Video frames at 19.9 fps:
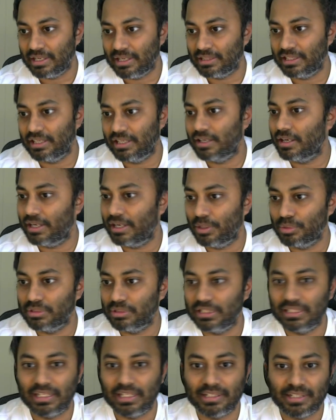I don't
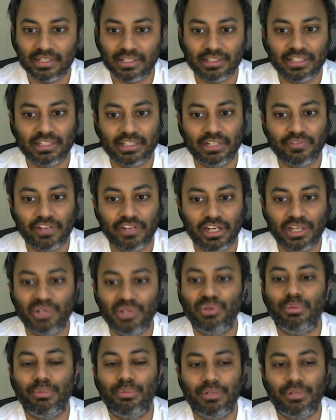think there is anything that we can do